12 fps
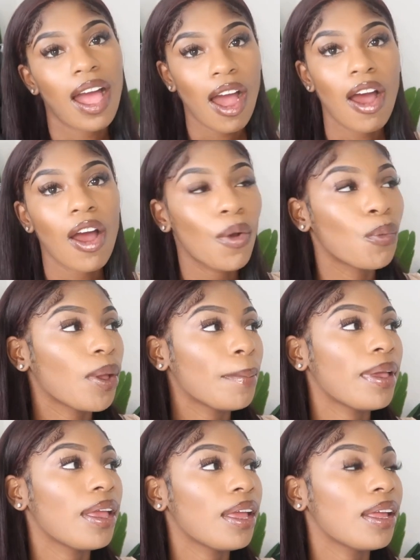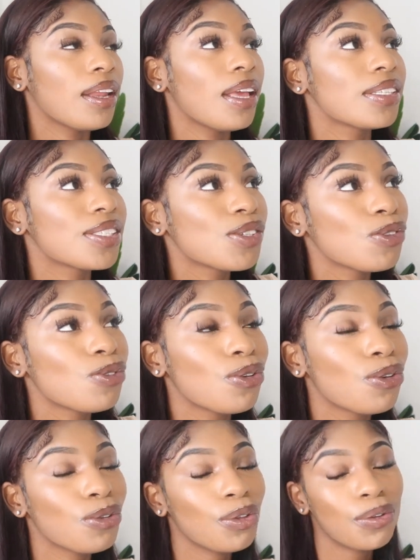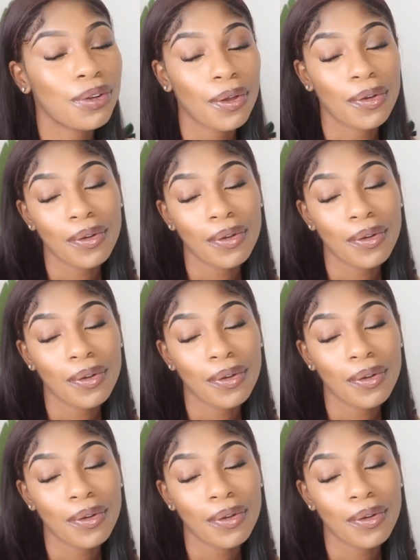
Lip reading: all women to, you know,